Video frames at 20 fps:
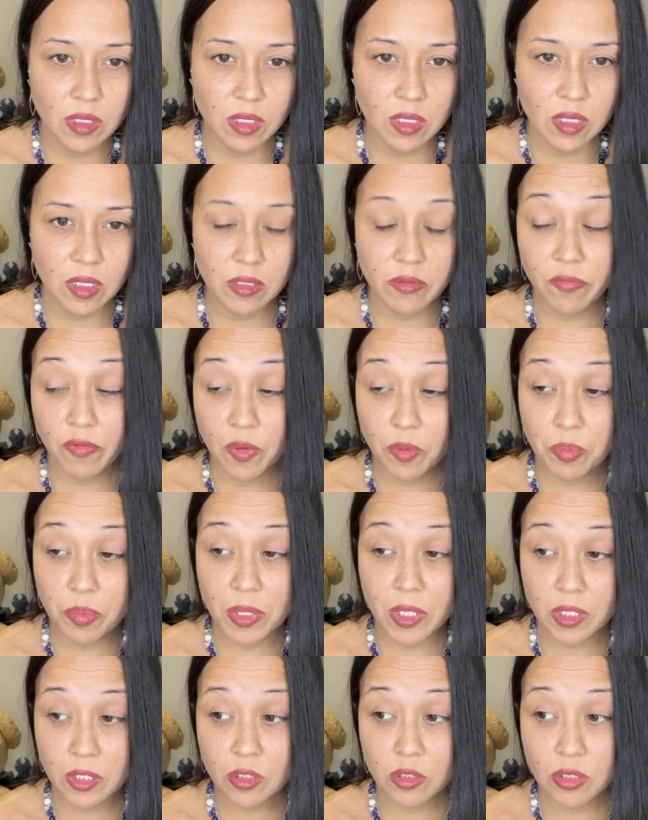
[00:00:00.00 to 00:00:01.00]
And the few
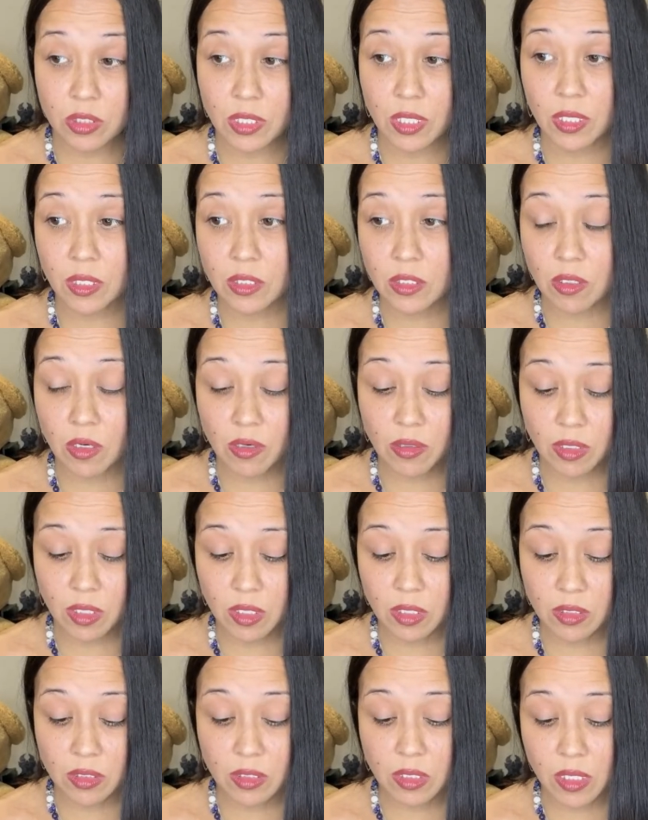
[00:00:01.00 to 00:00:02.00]
pictures I
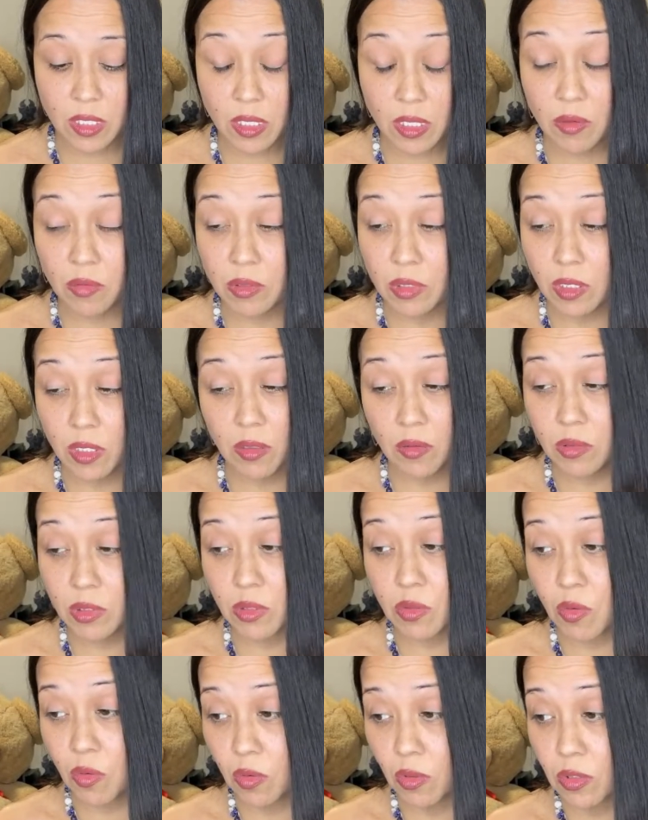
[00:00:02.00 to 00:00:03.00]
saw on the inside,
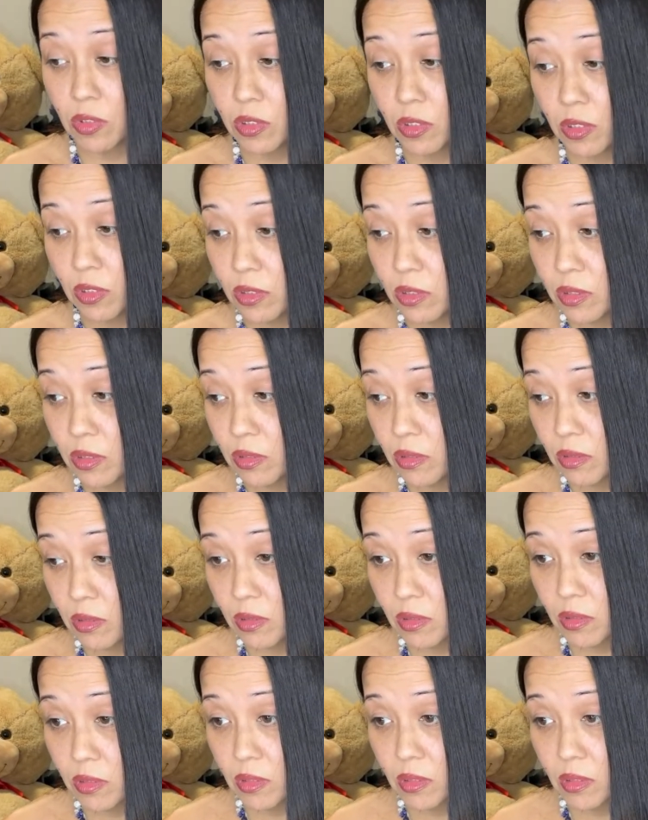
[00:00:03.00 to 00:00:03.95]
it was gorgeous.